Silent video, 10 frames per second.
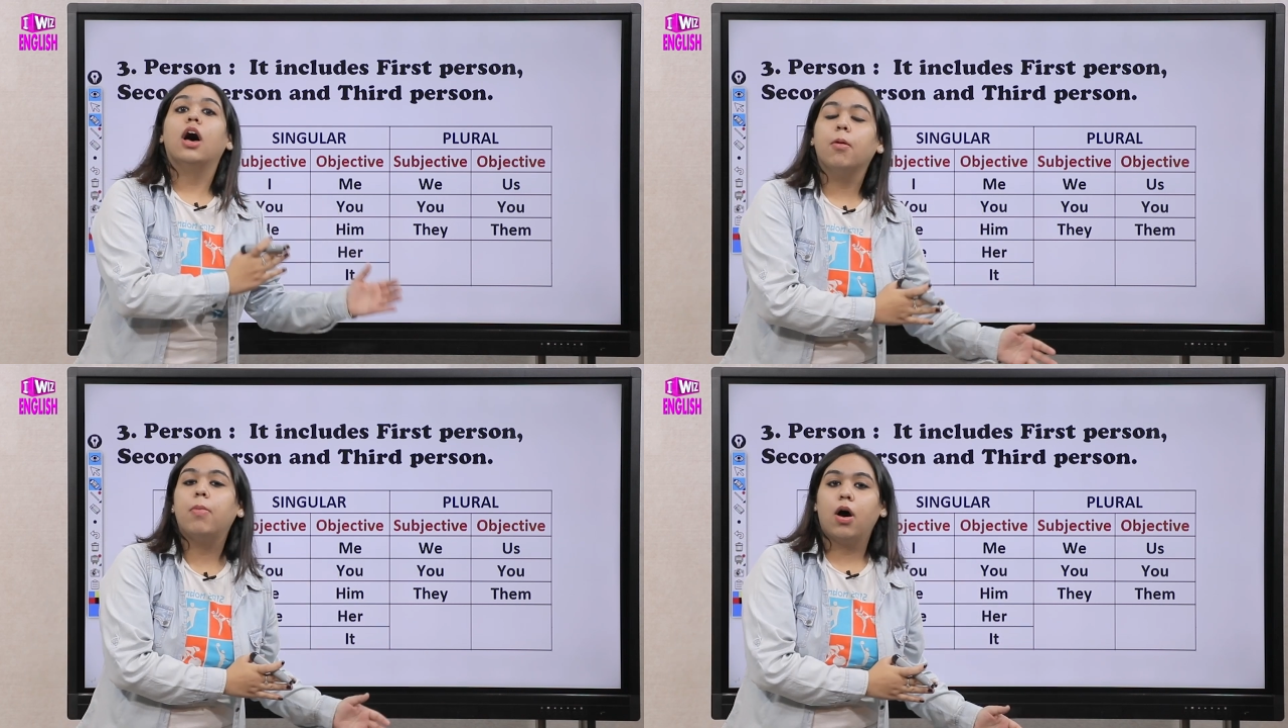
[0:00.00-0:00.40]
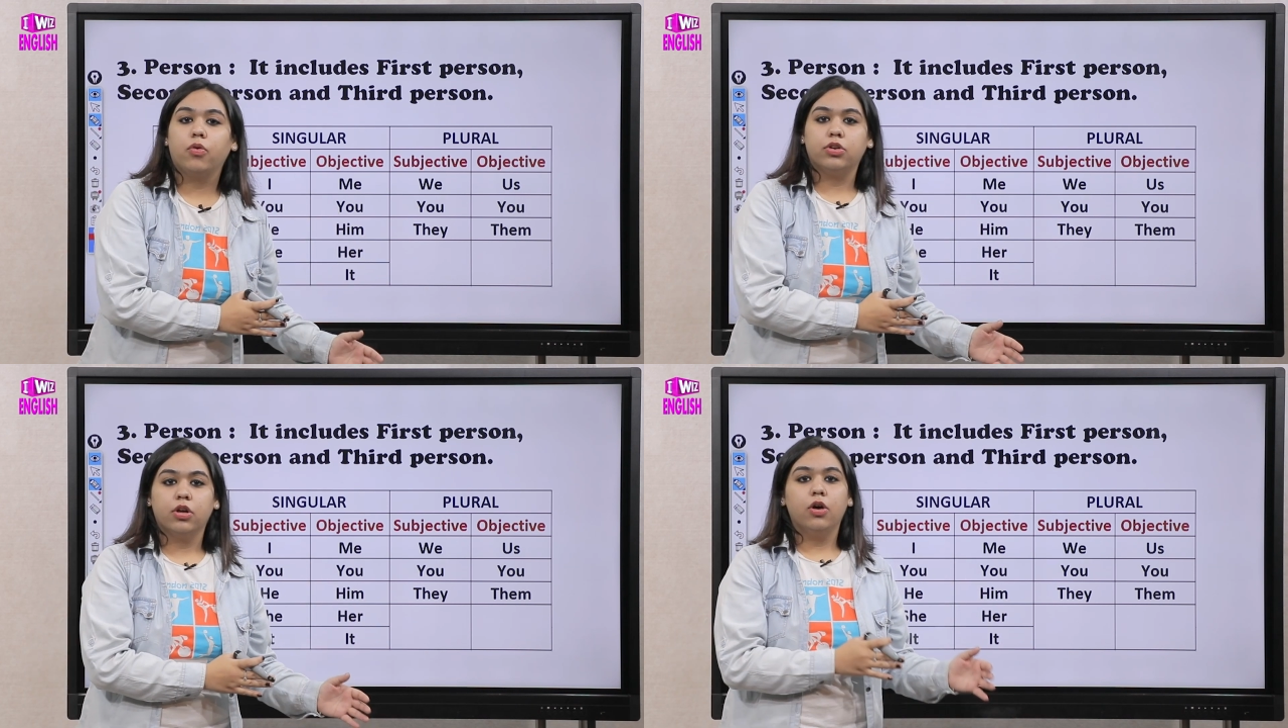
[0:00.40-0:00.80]

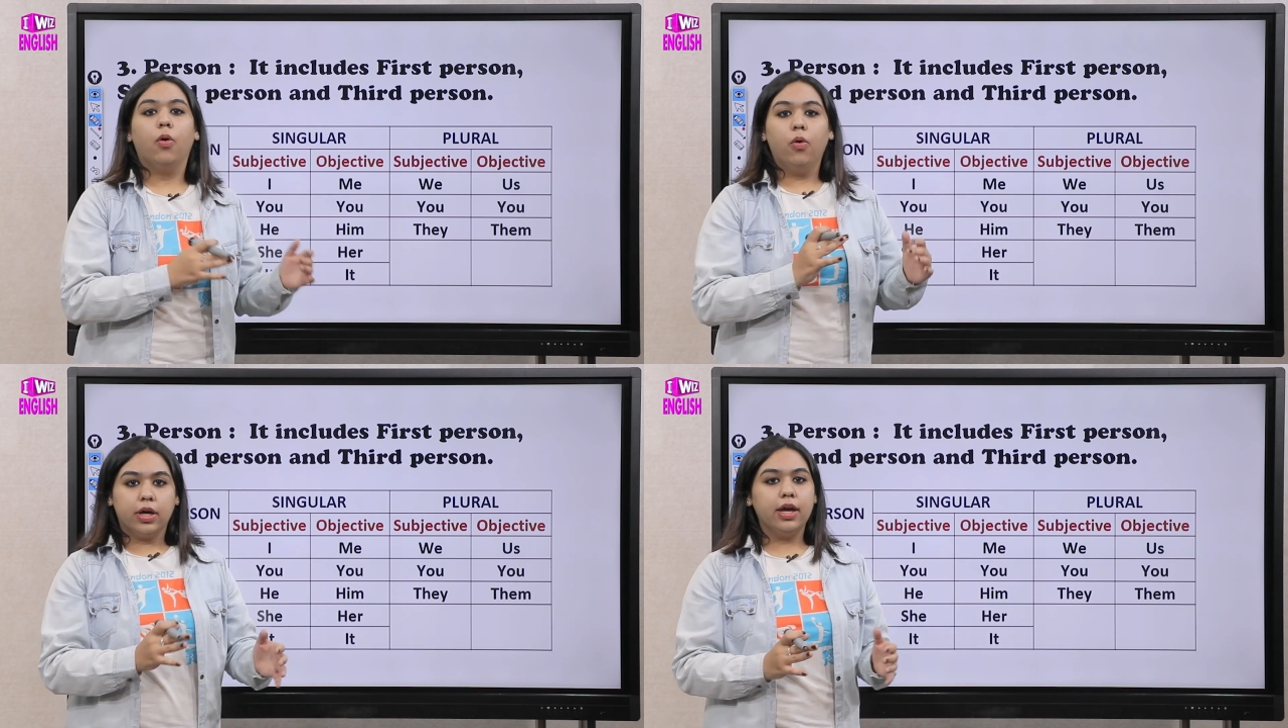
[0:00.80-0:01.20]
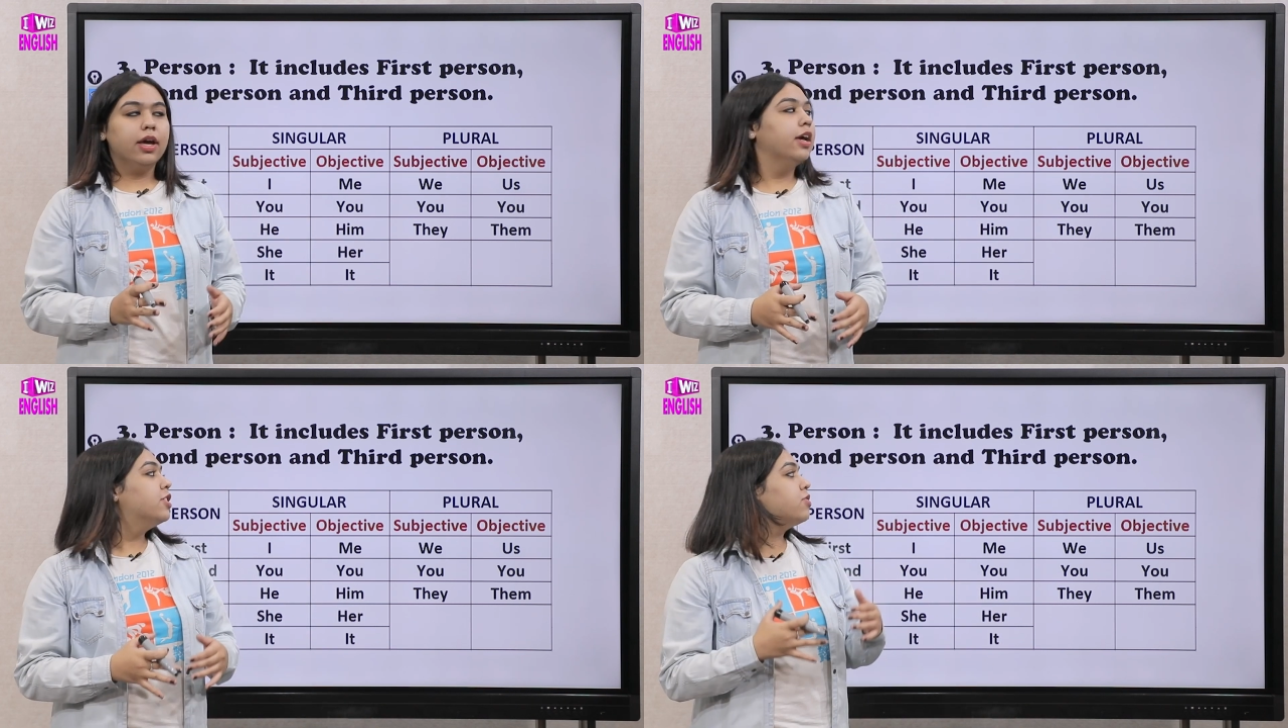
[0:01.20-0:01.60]
about. Okay,
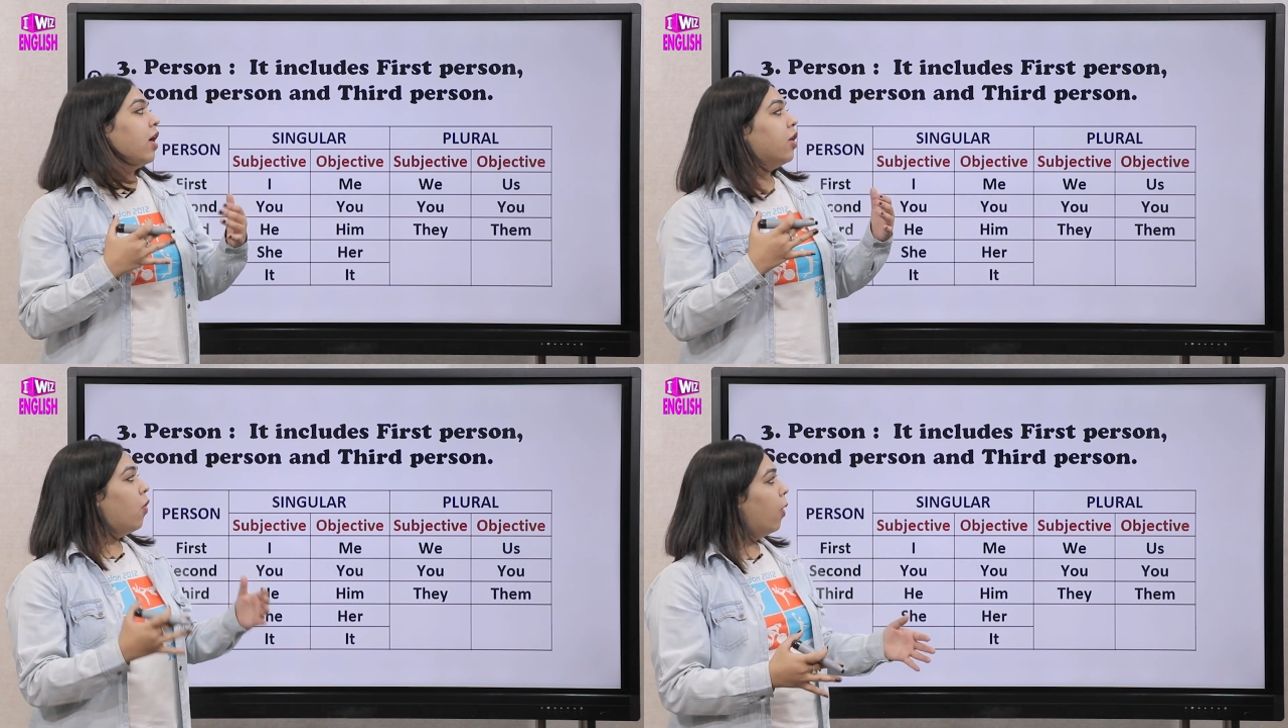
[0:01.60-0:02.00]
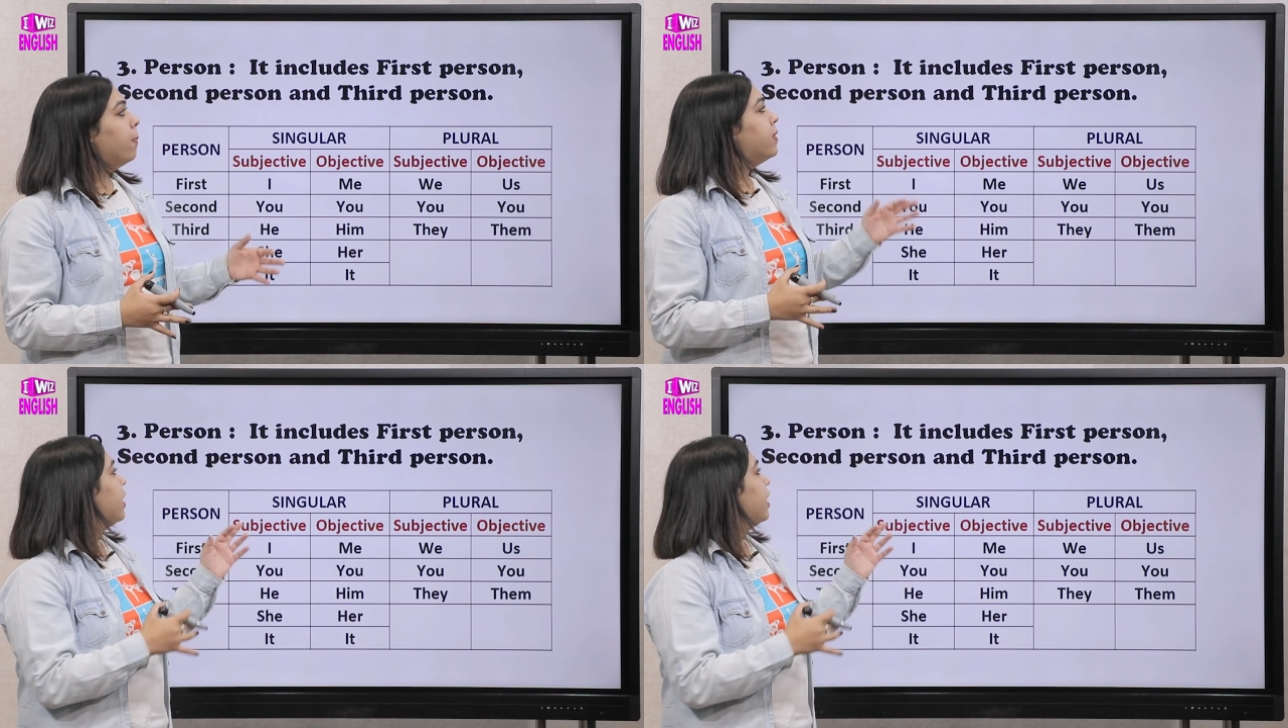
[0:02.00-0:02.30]
so I hope